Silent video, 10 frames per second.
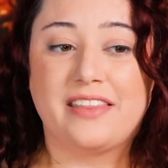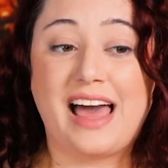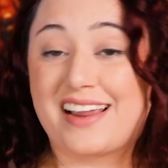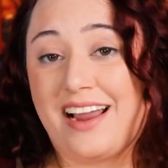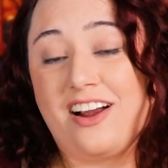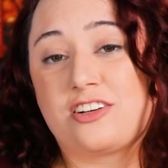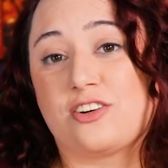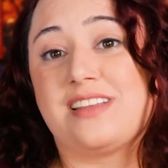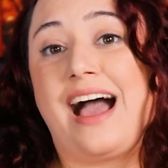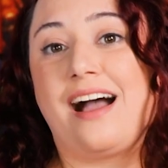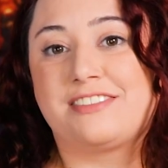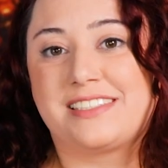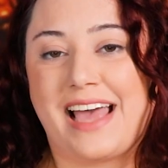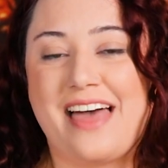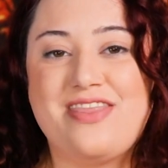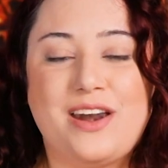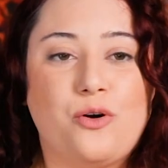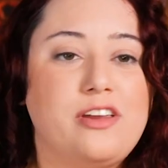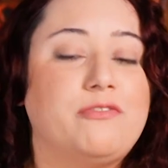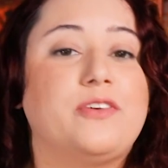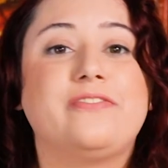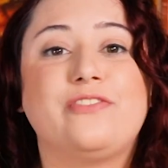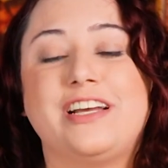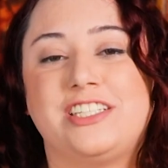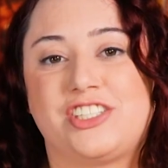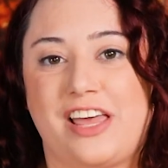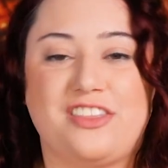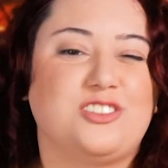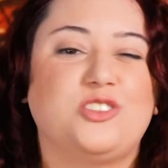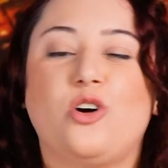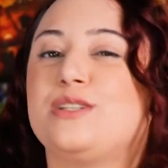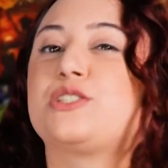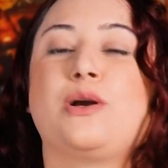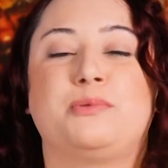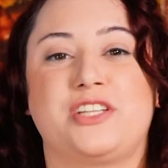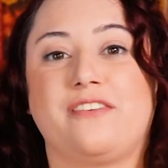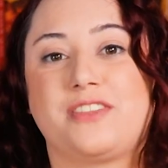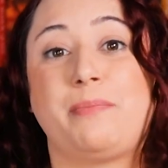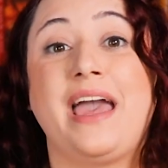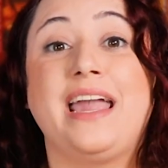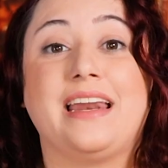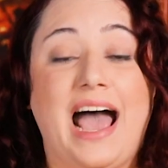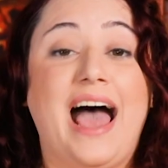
that character laughs and they don't even flinch and there's no description of the pain.